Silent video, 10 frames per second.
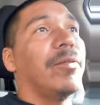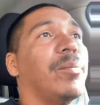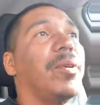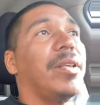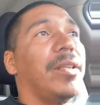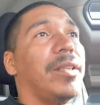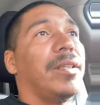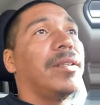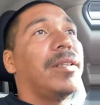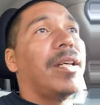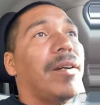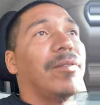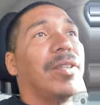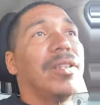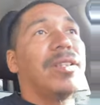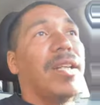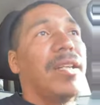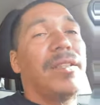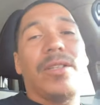everybody have a good day.